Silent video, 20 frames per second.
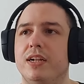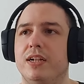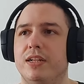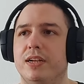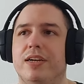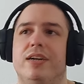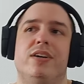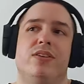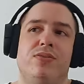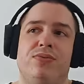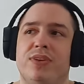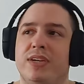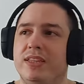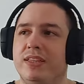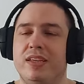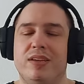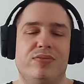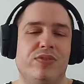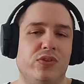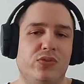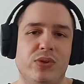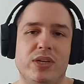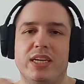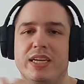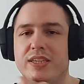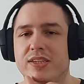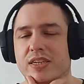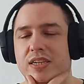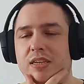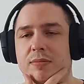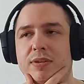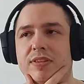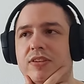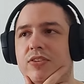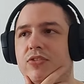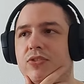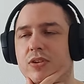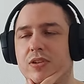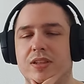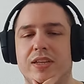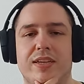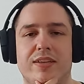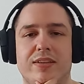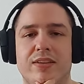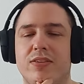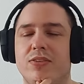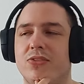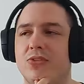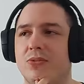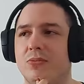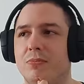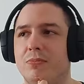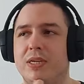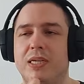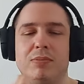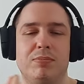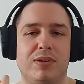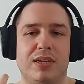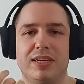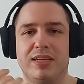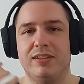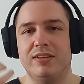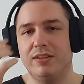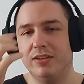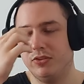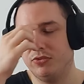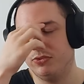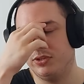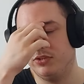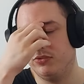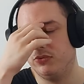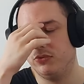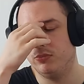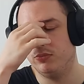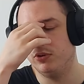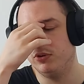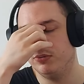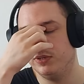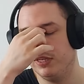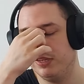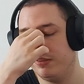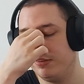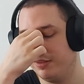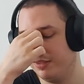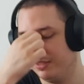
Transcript: Uh, the fact that they're even doing like an animated short like this may imply that they're trying to do more with it.